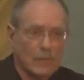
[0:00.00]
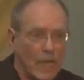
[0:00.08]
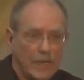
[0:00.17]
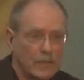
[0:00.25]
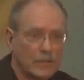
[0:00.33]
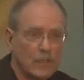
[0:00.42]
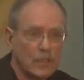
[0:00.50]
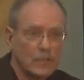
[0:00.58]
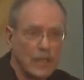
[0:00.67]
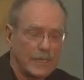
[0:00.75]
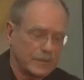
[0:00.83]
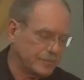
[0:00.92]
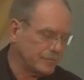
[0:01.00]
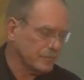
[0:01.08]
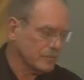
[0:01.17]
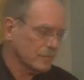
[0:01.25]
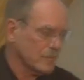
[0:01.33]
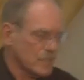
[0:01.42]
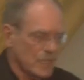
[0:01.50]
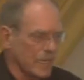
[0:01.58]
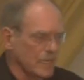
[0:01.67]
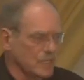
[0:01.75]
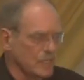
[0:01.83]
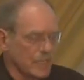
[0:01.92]
island look like?
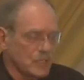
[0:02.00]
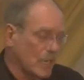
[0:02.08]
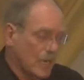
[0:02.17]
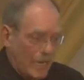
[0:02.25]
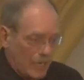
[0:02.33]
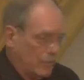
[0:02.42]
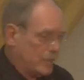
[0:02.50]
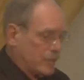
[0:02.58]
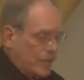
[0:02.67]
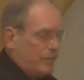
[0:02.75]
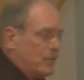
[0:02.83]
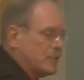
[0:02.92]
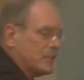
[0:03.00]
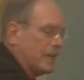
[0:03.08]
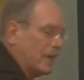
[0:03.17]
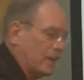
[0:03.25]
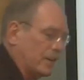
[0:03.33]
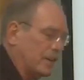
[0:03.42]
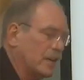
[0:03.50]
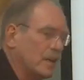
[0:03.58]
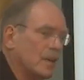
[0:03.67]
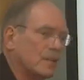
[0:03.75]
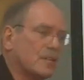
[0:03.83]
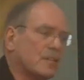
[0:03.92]
Second stage, how do we traverse the island?
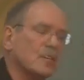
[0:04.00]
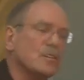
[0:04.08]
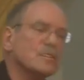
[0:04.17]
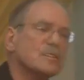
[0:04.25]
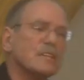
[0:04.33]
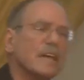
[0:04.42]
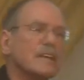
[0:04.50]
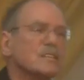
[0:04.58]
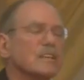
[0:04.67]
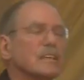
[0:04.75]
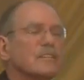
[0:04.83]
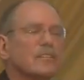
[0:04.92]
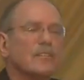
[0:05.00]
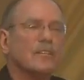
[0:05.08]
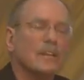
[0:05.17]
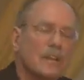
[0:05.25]
The third stage is